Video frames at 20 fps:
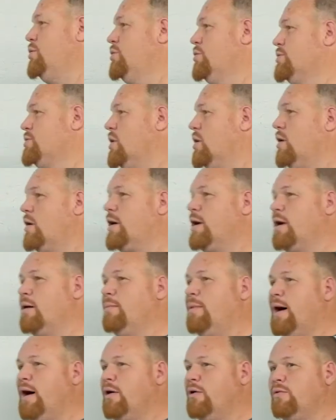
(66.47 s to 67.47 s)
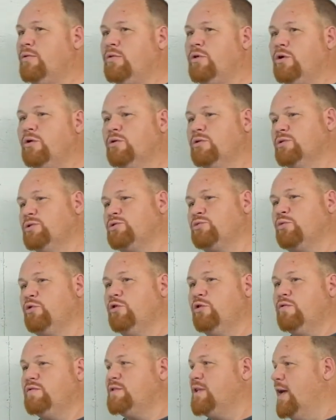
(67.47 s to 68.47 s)
were talking about those
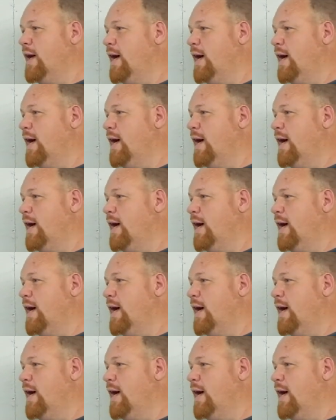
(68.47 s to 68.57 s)
roofs that